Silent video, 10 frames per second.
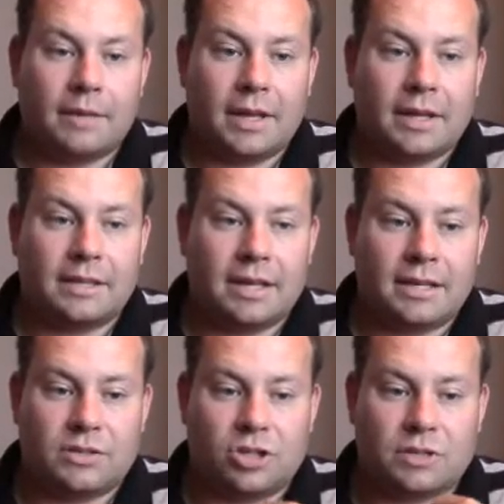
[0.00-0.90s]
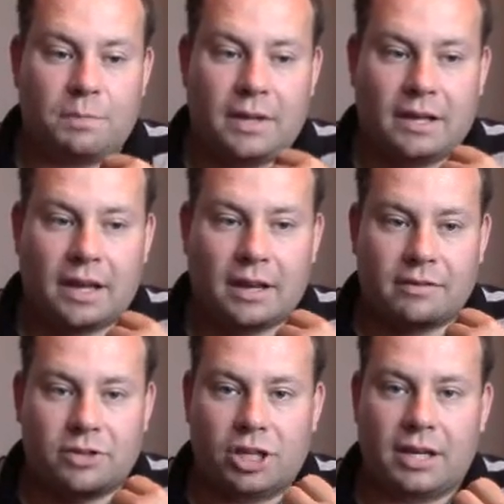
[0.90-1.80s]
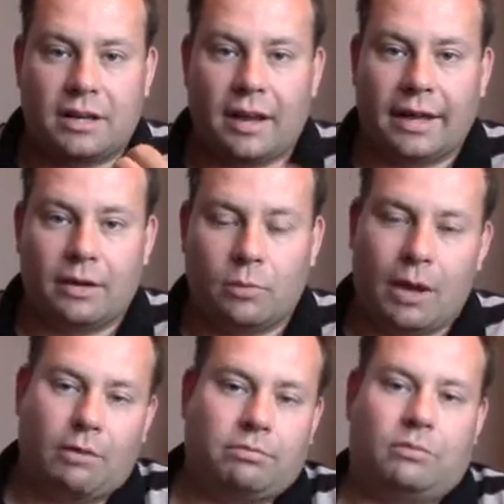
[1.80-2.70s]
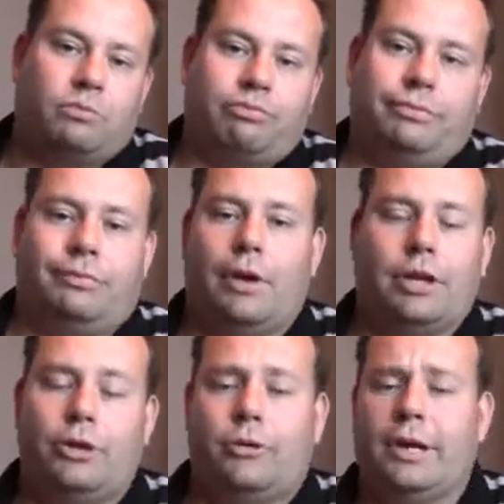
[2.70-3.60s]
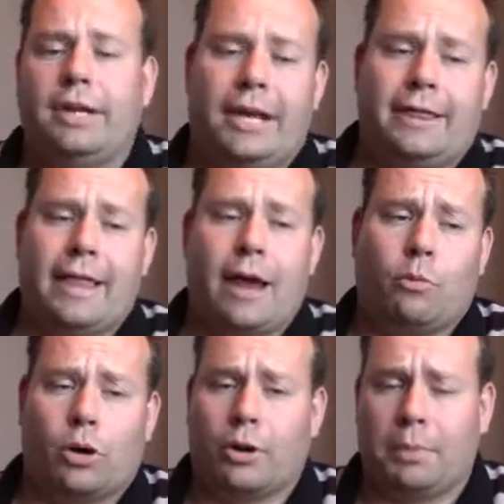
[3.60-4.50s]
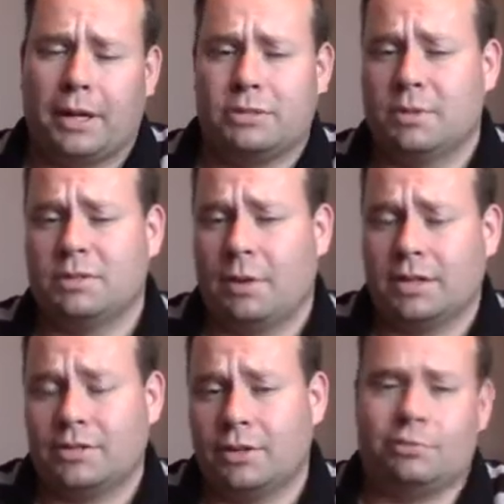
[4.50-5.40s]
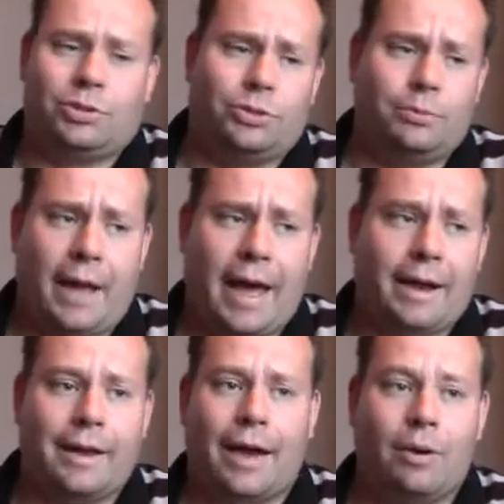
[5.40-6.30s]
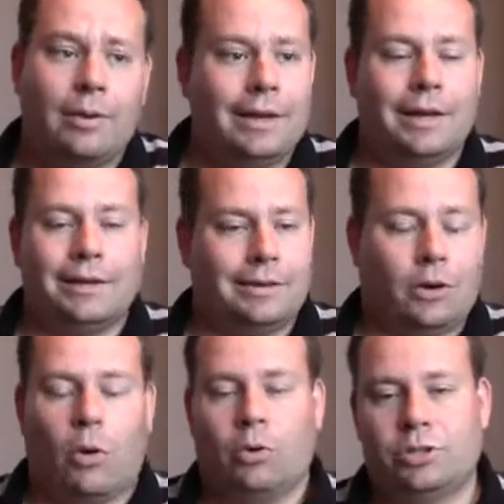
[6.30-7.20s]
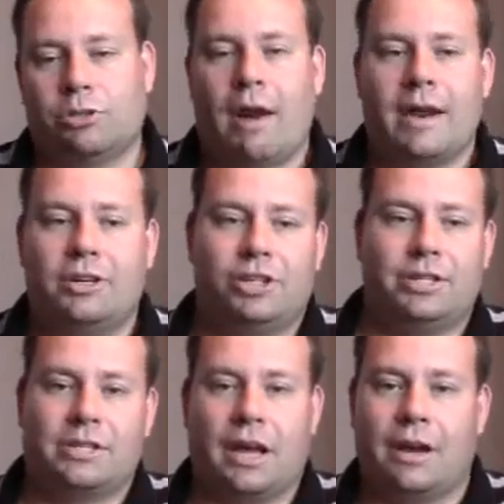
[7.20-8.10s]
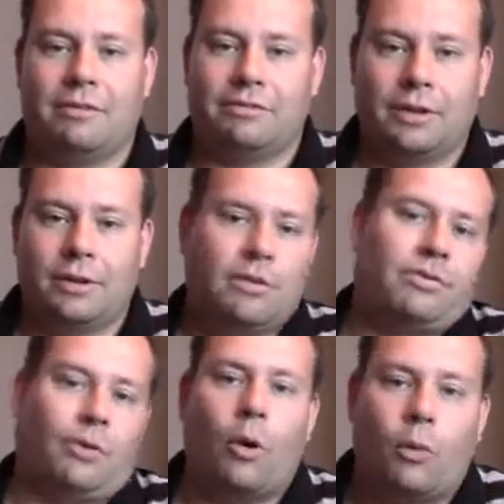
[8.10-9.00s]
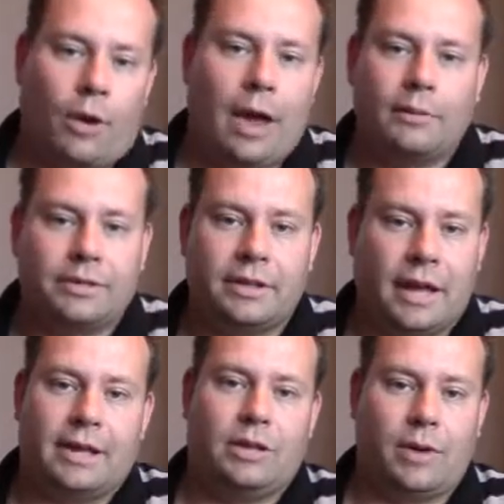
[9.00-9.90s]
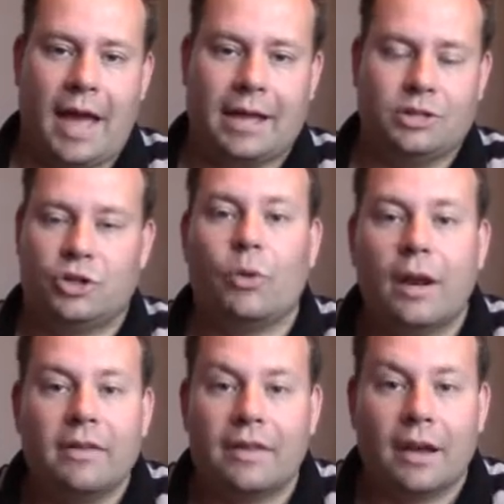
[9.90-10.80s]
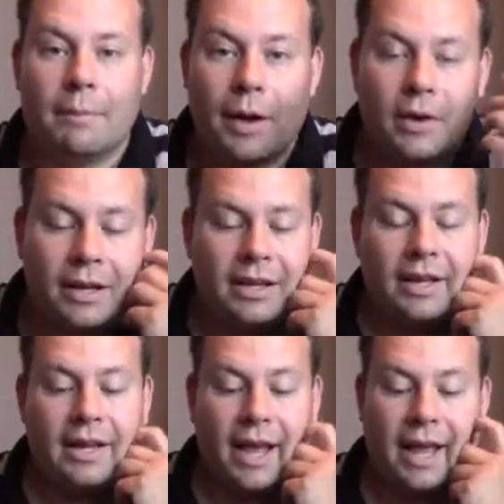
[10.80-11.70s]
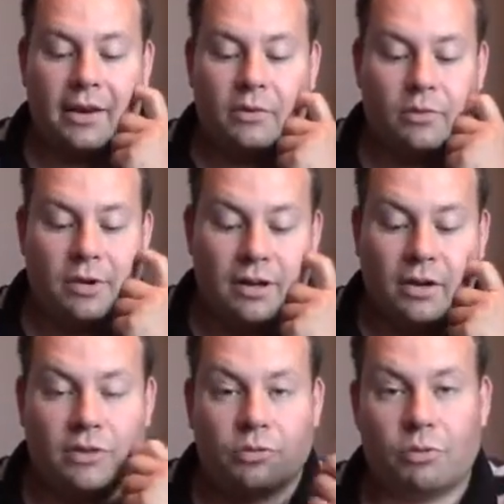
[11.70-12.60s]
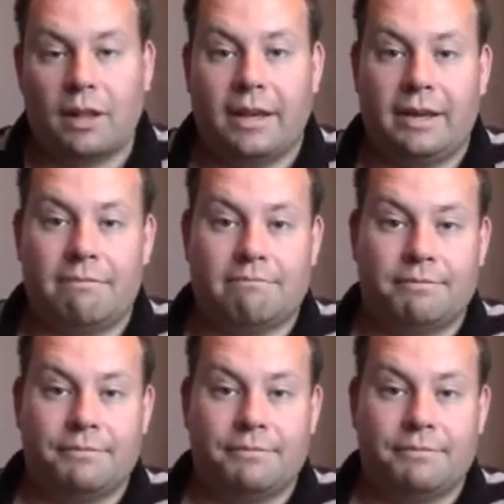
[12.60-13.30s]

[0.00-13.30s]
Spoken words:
is just being kind of cheated, like, well, you didn't get that worker placement spot, so too bad, now your whole strategy's kind of thrown out, and you can't do anything about it. And it's really,